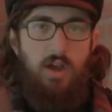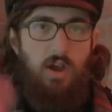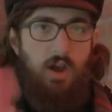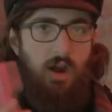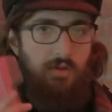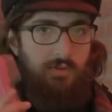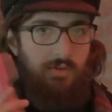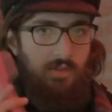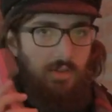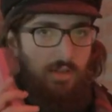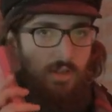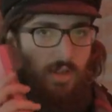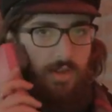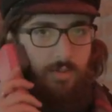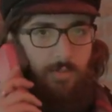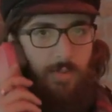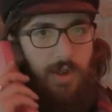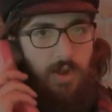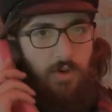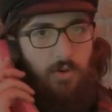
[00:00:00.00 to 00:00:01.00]
I really
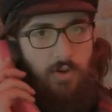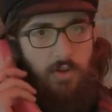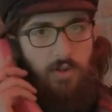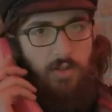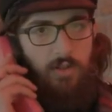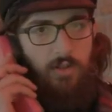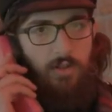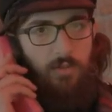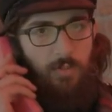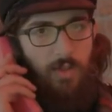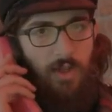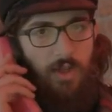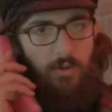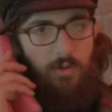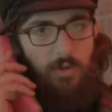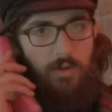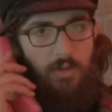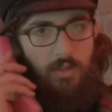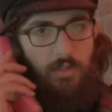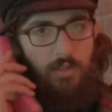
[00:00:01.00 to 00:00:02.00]
like power. Hello, power,
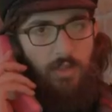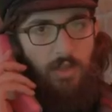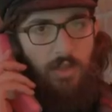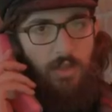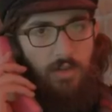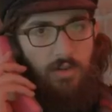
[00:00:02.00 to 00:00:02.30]
are you there?